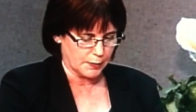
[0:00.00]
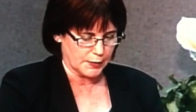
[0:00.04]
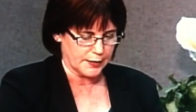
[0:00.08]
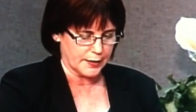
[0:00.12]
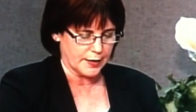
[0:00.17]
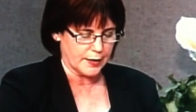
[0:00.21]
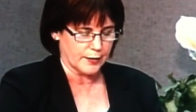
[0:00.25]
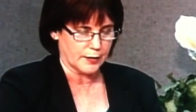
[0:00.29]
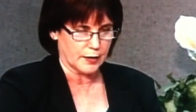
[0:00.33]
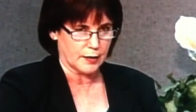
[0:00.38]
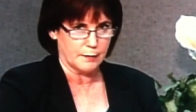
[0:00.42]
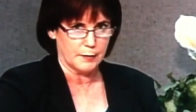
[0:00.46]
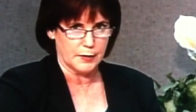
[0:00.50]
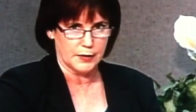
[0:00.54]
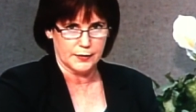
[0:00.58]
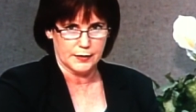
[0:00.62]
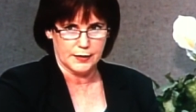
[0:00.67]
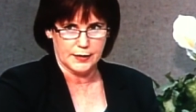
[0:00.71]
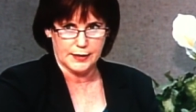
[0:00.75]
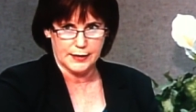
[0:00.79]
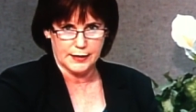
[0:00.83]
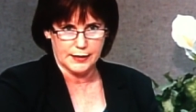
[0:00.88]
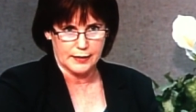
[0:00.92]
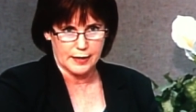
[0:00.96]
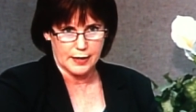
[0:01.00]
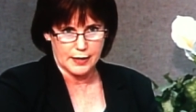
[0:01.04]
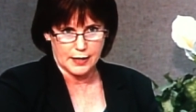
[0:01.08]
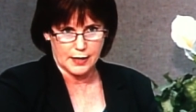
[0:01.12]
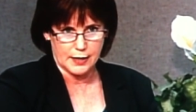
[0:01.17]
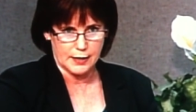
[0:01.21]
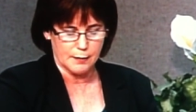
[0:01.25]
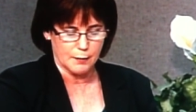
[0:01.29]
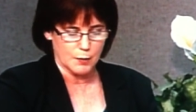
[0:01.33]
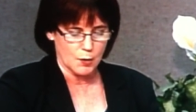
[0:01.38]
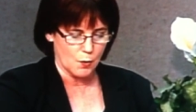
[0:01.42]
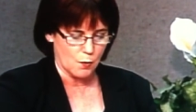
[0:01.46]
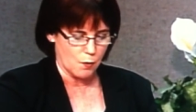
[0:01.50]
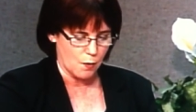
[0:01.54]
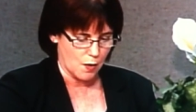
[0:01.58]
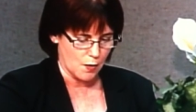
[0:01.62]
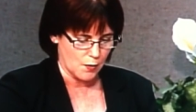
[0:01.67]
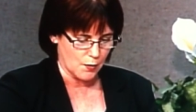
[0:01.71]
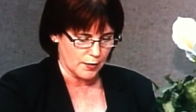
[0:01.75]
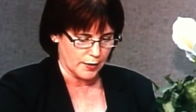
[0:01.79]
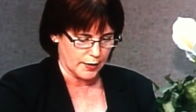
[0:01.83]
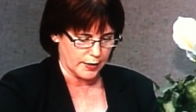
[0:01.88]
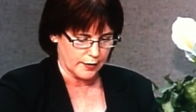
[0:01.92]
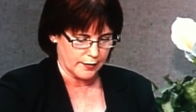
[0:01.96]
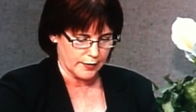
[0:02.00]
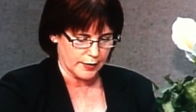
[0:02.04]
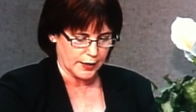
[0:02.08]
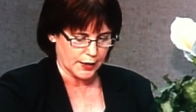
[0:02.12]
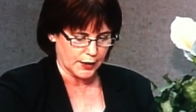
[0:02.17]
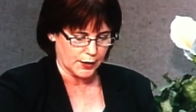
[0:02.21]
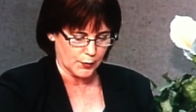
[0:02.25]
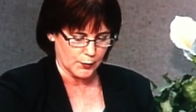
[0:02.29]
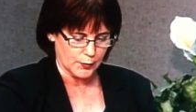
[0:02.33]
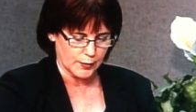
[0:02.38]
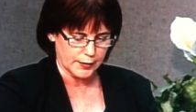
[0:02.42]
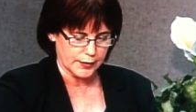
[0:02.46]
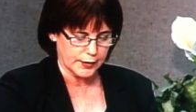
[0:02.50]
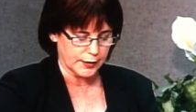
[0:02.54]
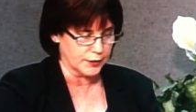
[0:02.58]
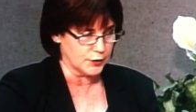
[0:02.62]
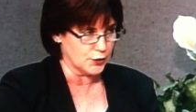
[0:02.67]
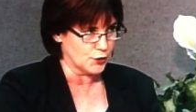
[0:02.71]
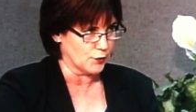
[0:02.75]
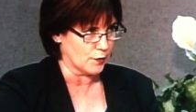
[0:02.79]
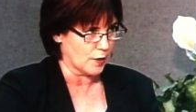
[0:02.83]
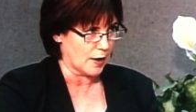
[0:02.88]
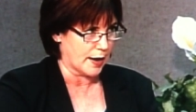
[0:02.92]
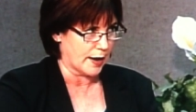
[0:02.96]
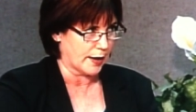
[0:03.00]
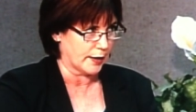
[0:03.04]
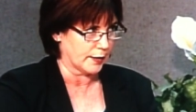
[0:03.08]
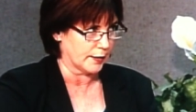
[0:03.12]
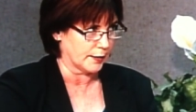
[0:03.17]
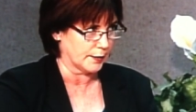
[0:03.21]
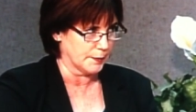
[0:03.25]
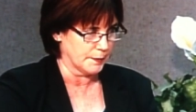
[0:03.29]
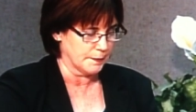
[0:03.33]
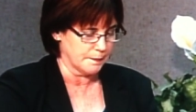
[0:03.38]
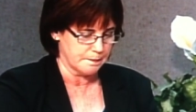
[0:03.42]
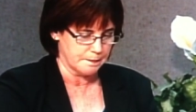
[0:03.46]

people in our community that I am, quote, Eric Hewitt in drag.